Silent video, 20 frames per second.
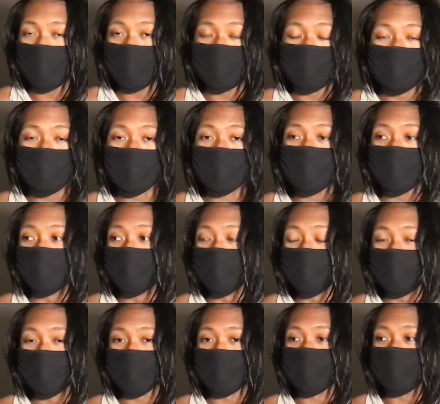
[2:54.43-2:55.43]

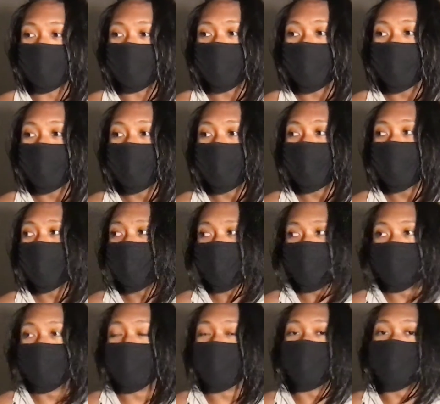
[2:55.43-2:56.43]
decimals of
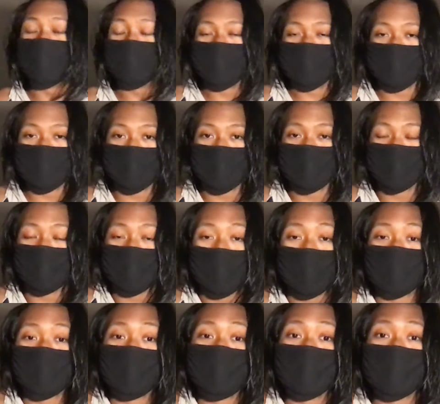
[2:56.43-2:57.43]
numbers of
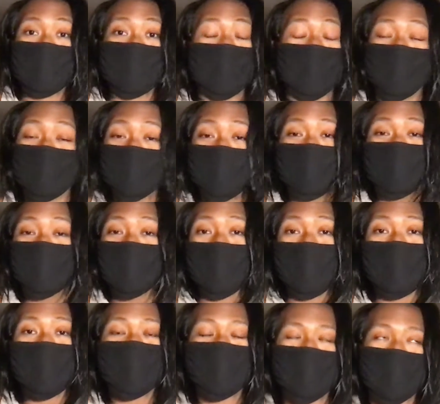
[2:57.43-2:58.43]
probability of even
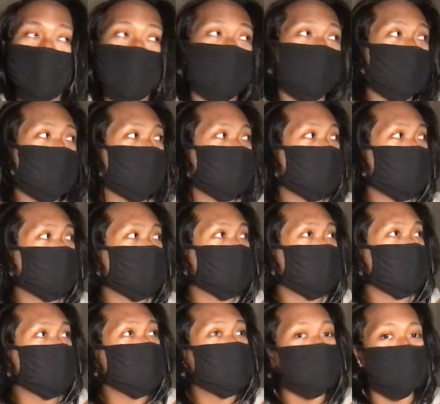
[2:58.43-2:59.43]
happening. I want to talk
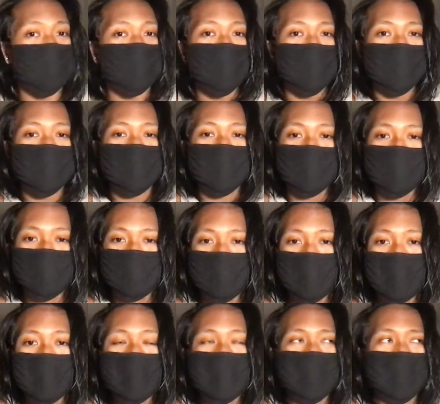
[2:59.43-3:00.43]
about stupid stuff.
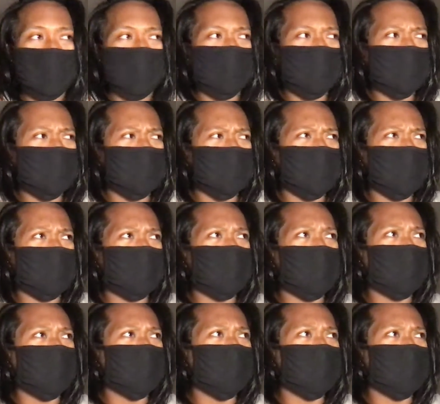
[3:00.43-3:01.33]
I want to talk about